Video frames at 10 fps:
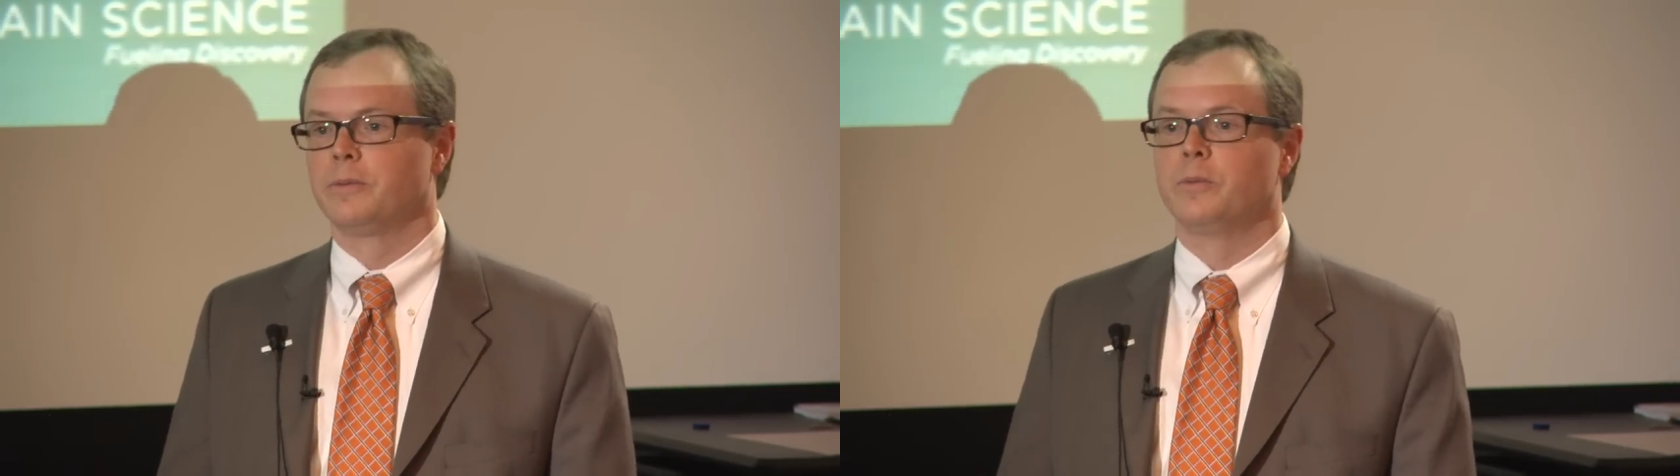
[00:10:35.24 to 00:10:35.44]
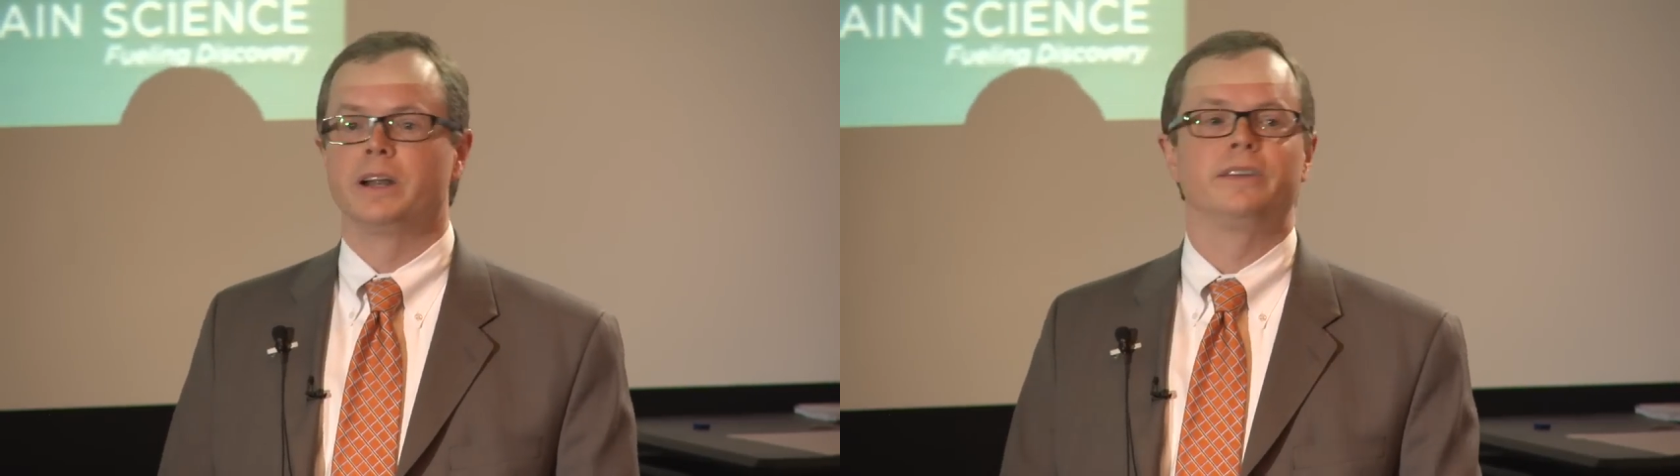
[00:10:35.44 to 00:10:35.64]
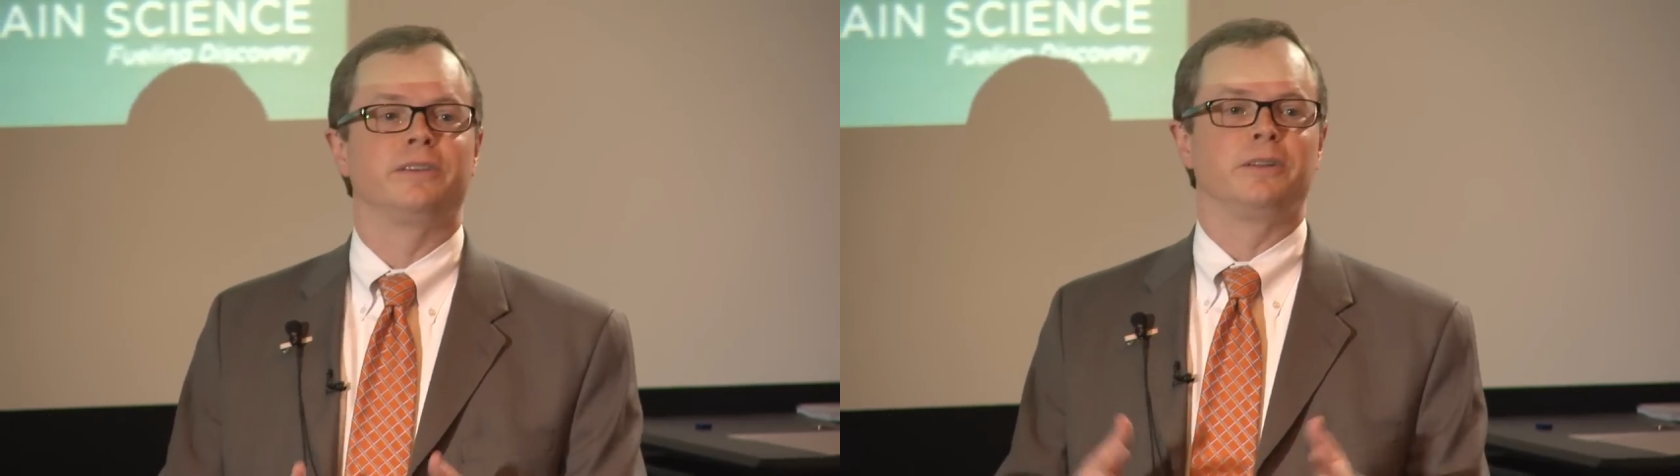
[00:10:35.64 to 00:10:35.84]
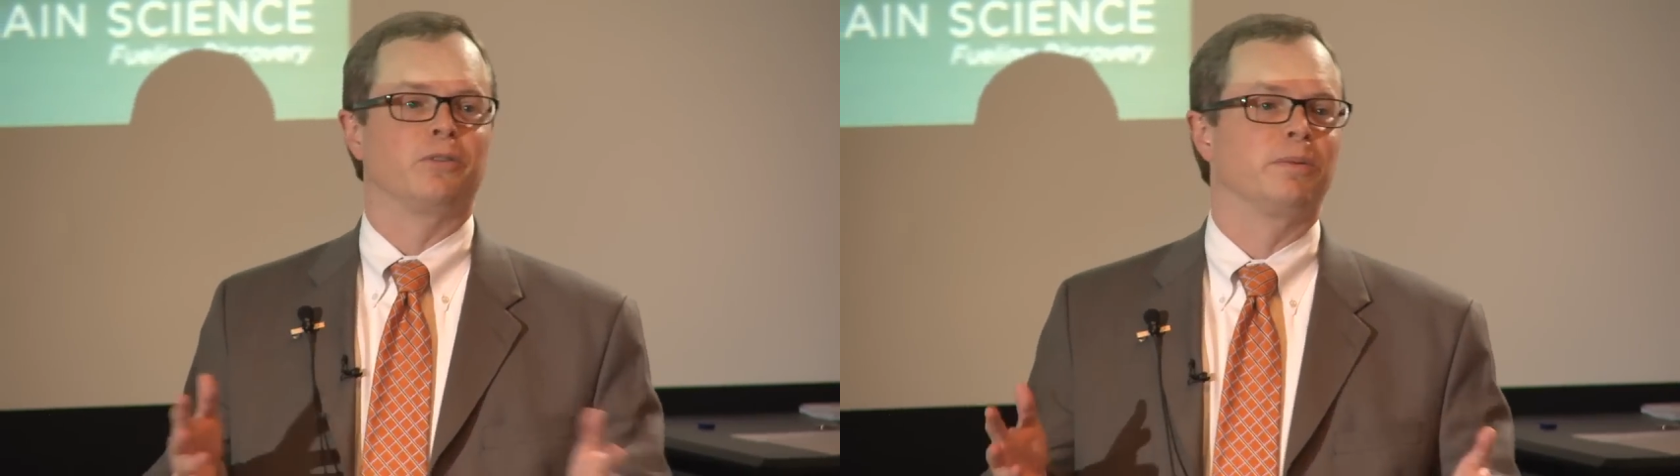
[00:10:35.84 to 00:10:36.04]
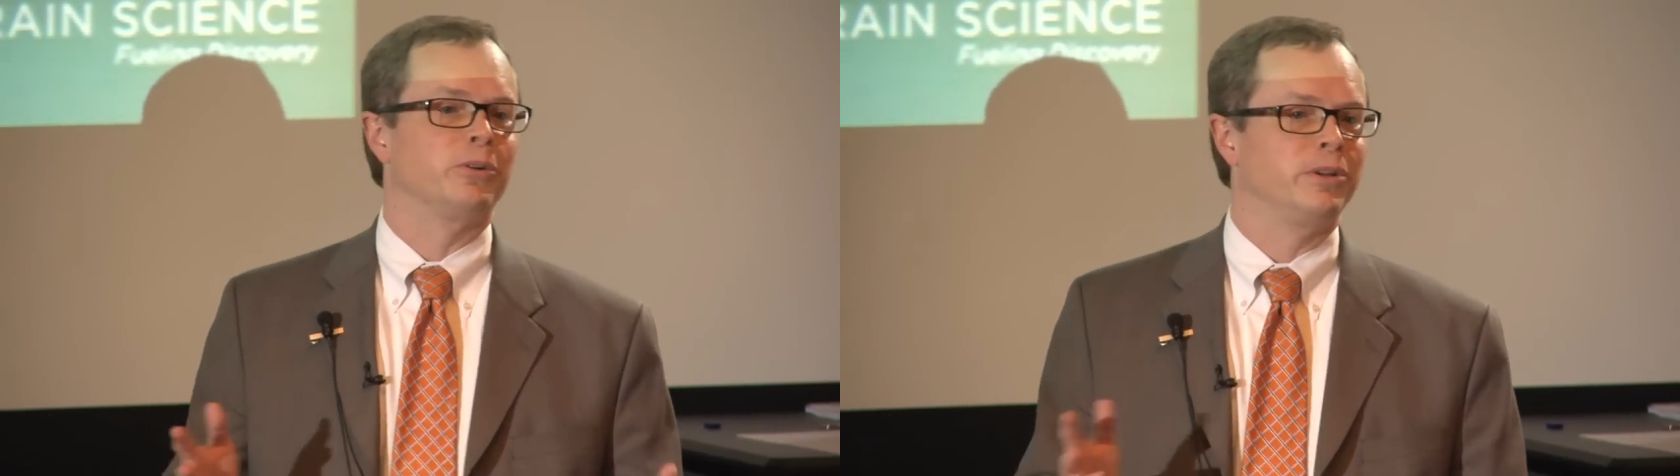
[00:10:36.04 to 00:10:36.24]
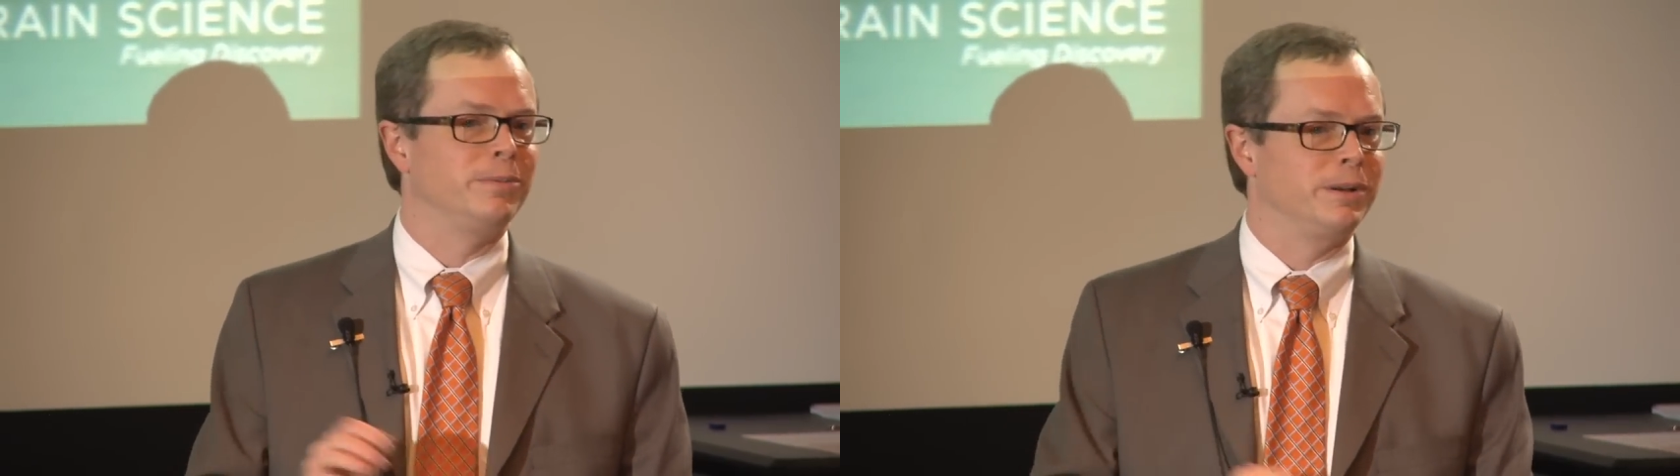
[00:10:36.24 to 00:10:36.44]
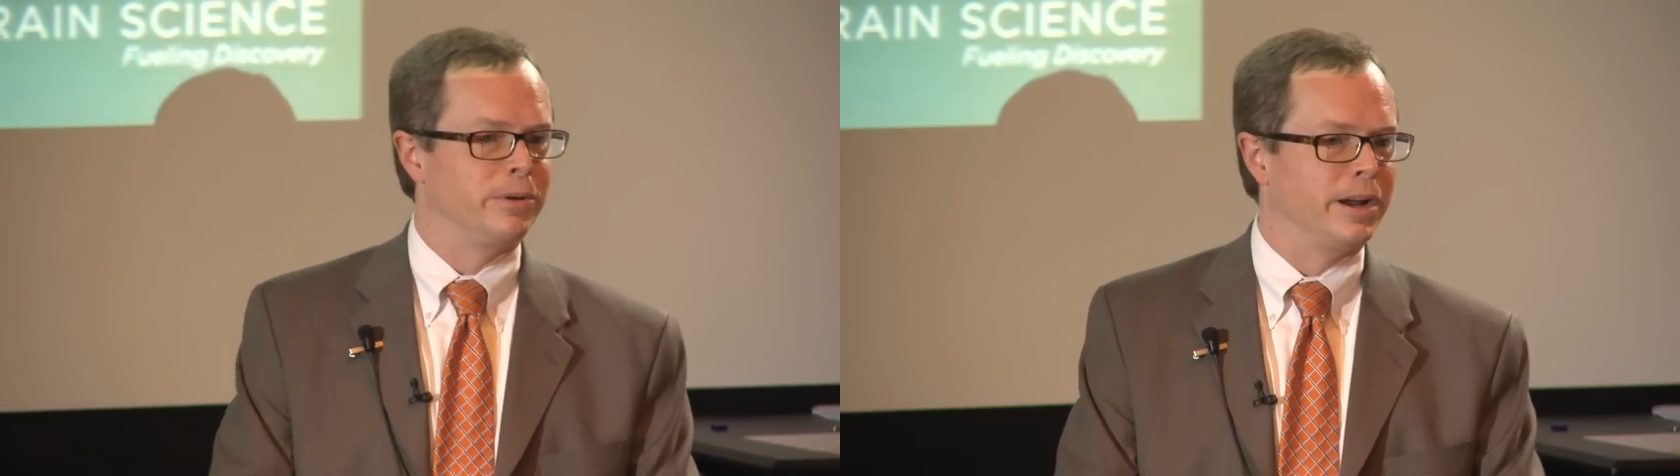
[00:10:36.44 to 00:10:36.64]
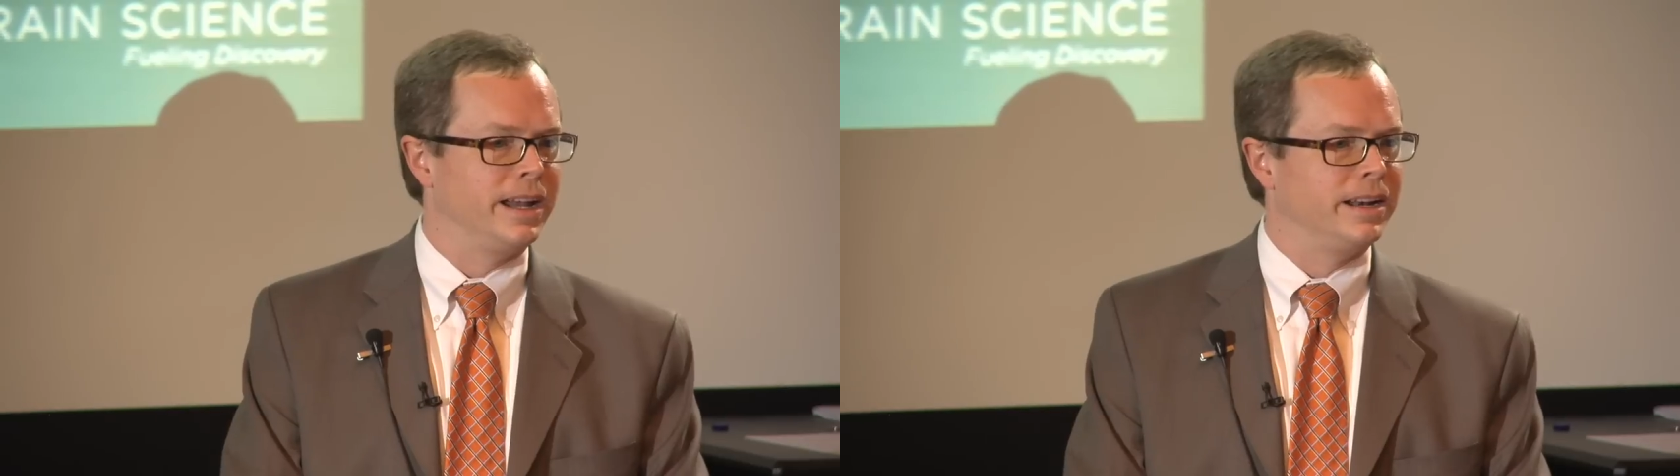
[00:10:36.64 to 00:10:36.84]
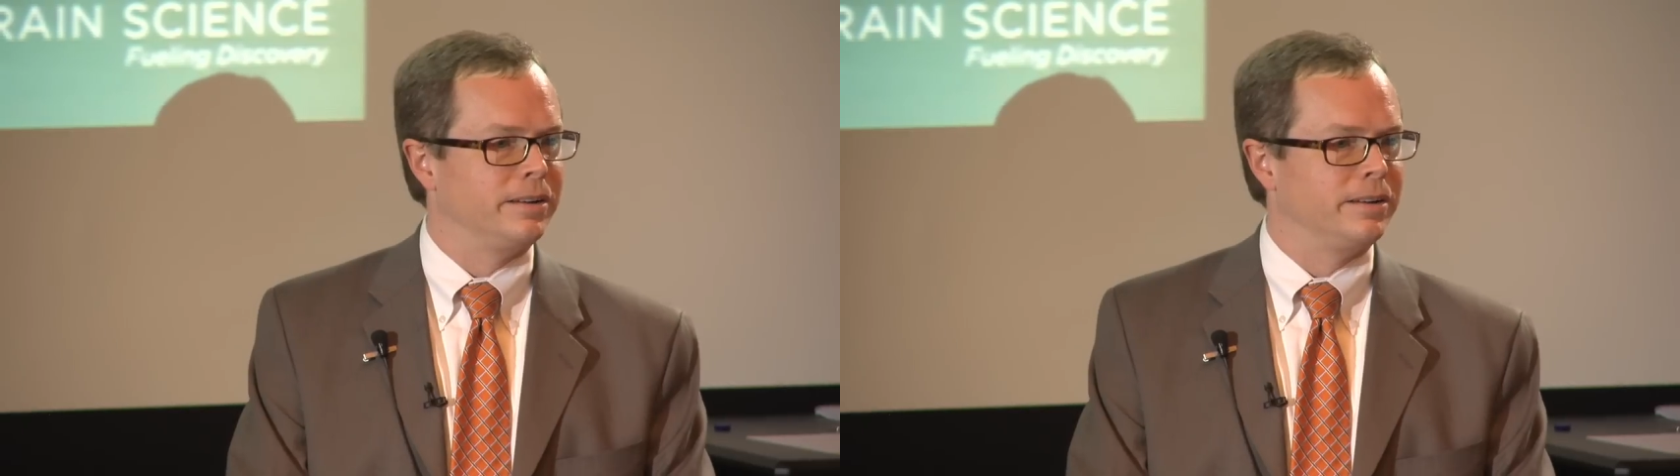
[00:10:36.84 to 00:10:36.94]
what is a normal human brain?